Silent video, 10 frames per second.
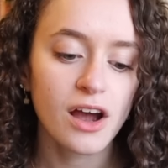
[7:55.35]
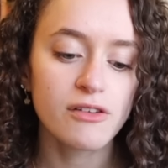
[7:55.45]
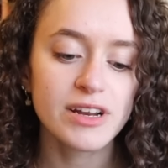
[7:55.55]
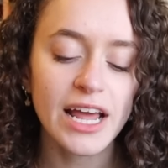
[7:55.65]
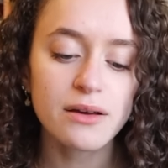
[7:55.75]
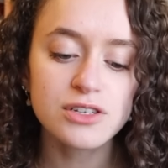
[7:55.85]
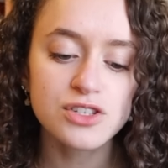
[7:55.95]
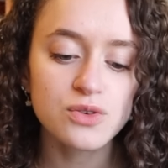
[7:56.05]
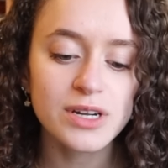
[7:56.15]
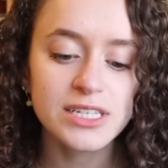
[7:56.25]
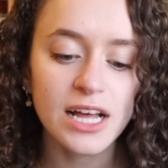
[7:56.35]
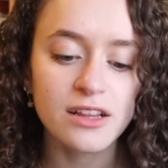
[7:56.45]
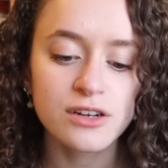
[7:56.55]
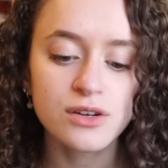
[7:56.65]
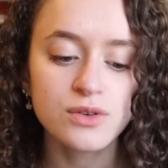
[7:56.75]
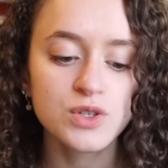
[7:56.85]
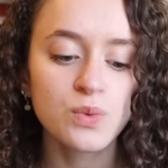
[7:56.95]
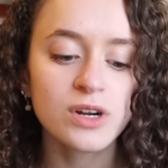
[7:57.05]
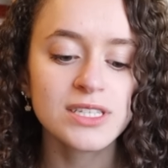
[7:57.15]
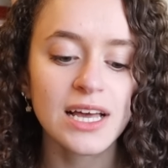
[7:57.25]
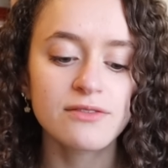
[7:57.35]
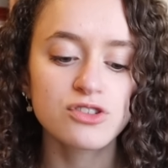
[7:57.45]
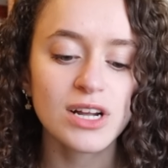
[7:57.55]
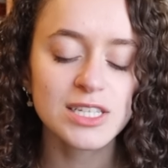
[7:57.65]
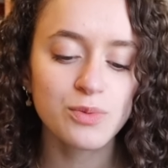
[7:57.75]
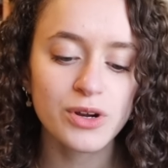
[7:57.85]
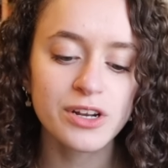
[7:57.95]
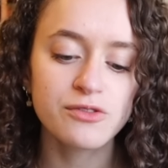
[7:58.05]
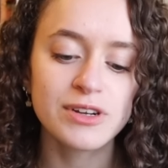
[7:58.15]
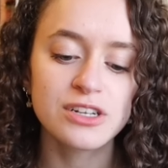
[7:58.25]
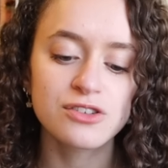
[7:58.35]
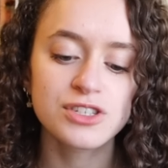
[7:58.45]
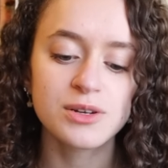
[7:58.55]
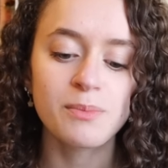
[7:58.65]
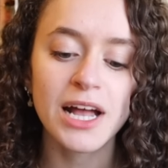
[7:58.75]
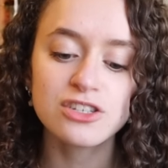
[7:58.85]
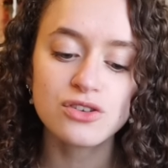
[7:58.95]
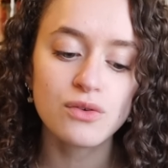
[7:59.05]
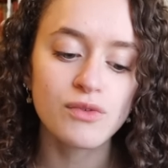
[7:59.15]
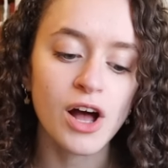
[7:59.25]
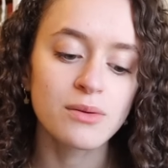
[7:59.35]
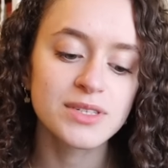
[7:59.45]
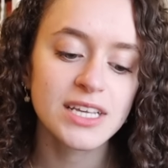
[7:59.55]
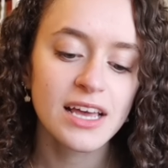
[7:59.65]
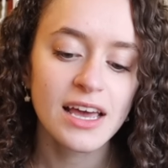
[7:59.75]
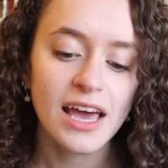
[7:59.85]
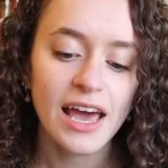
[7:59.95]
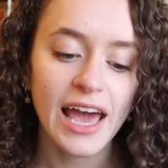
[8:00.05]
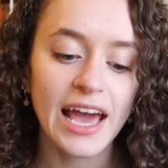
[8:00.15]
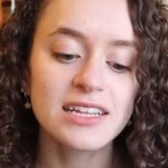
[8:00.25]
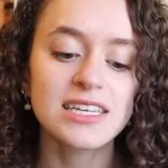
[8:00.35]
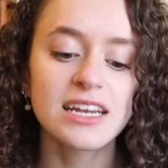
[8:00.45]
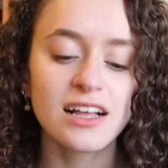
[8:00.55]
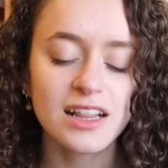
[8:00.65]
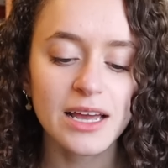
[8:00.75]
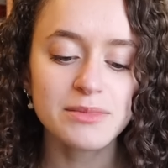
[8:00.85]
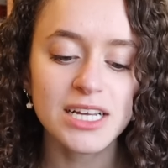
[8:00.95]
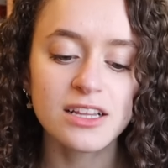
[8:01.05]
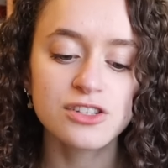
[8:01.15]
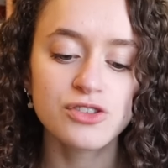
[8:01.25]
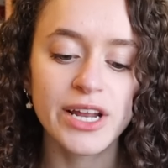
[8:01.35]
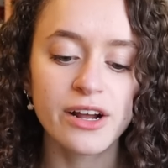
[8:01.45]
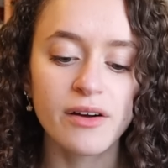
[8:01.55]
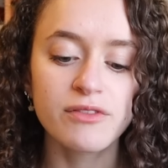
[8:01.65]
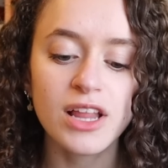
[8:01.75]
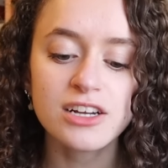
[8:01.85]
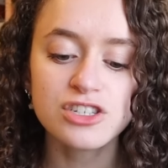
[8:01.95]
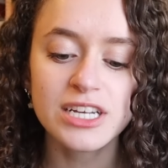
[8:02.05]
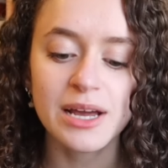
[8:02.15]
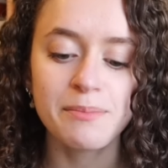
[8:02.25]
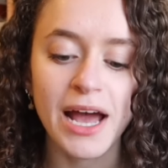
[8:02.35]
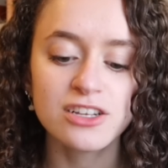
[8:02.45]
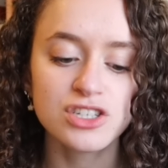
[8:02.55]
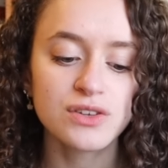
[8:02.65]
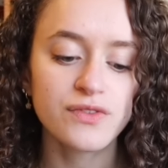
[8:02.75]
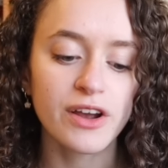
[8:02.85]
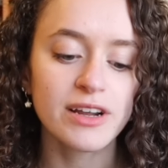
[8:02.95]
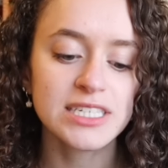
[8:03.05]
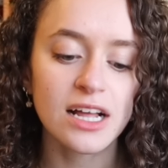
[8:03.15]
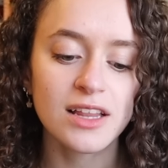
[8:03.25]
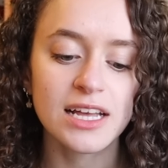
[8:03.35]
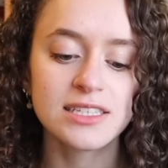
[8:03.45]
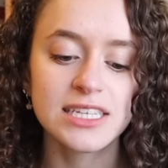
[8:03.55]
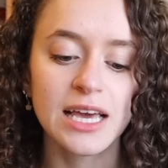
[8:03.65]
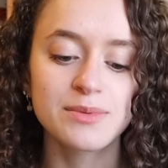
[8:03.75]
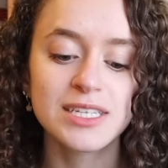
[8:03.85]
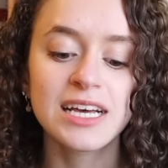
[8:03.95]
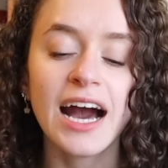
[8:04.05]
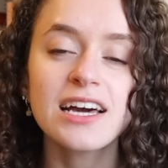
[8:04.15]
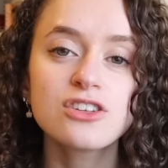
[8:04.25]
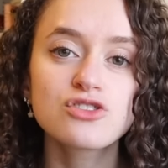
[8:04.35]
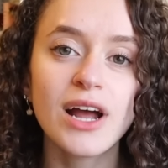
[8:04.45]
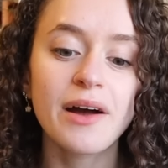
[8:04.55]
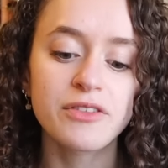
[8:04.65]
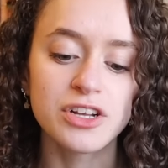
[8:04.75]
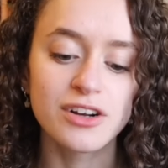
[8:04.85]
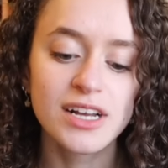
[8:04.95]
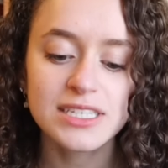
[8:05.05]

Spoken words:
A renowned storyteller whose words have transported readers to magical realms and an acclaimed illustrator of lushly imagined fairy tale landscapes guide a traveler